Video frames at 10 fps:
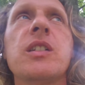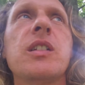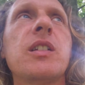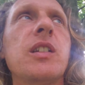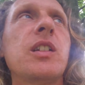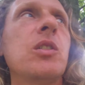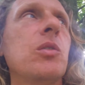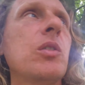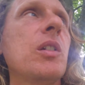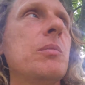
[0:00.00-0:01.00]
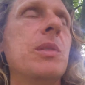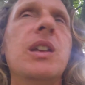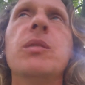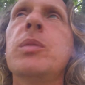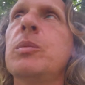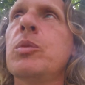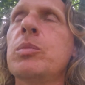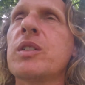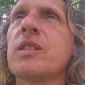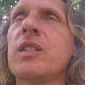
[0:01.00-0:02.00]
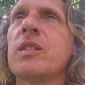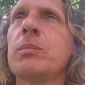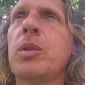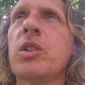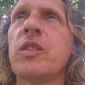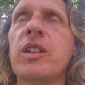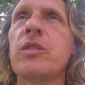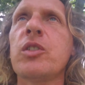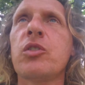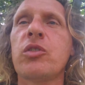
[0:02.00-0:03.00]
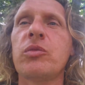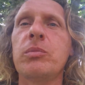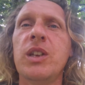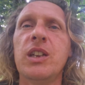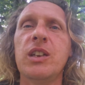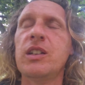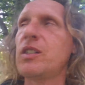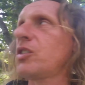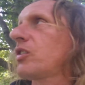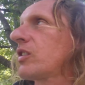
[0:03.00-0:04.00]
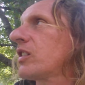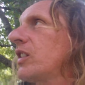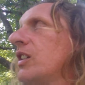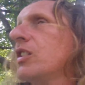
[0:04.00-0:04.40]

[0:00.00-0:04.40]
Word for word: And, you know, they're not mean people, but uh, part of the definition of mean is just